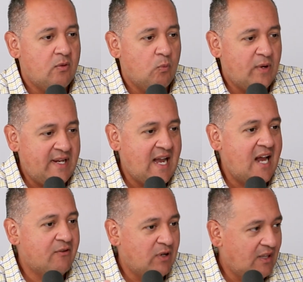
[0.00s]
we
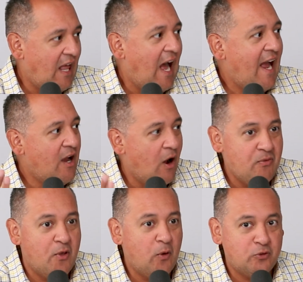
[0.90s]
kind of rely
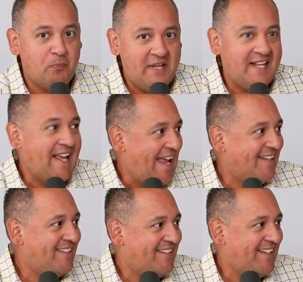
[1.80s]
on those big
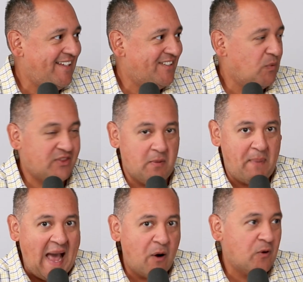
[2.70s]
entities with the
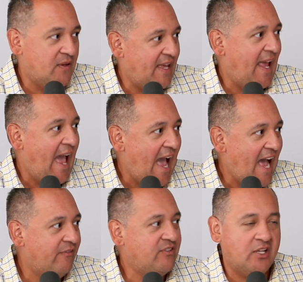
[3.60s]
power that they
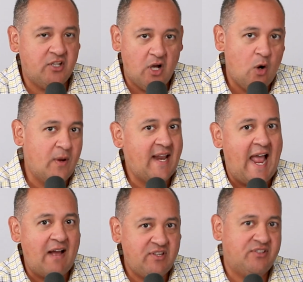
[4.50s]
have to go and
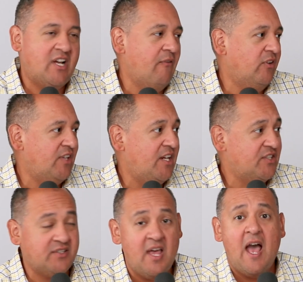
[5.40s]
have these
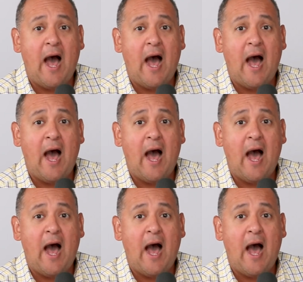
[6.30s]
conversations.